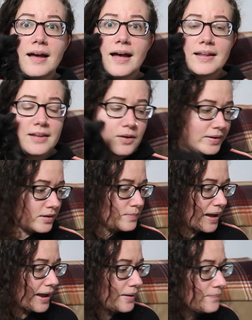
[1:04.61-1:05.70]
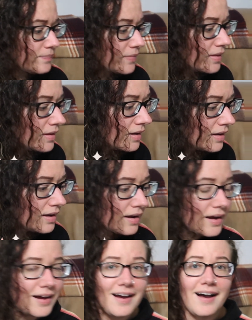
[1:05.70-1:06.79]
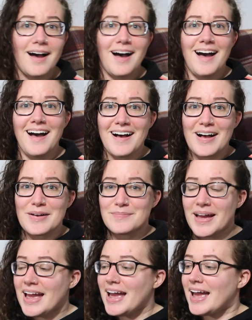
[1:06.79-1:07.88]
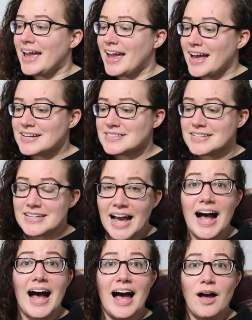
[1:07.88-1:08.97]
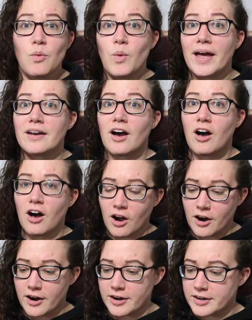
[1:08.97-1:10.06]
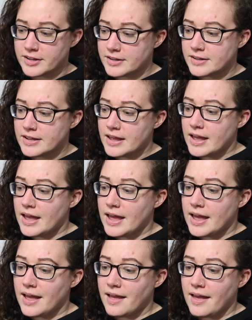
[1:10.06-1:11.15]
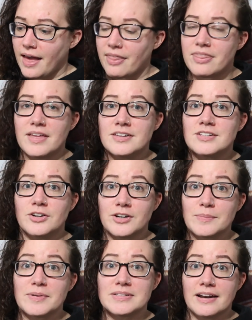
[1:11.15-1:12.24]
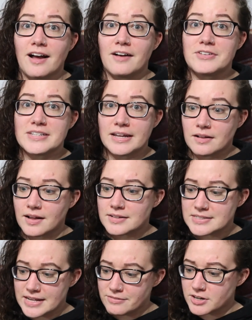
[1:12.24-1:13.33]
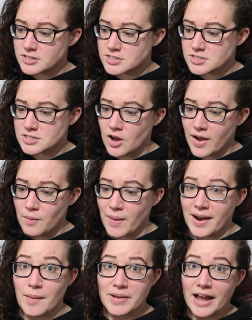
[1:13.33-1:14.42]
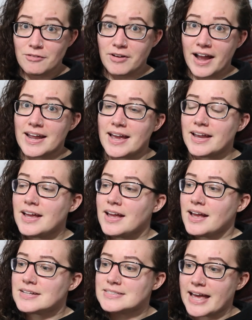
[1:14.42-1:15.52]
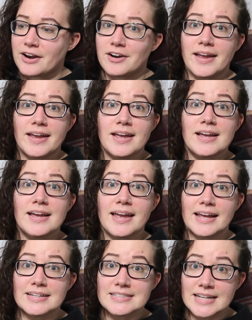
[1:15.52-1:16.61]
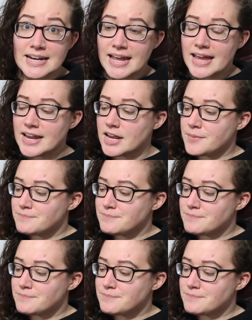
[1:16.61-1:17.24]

Hello and goodbye. And yeah, I went hard at this 30% off sale on Savers. So I went on Black Friday, Saturday, and Sunday,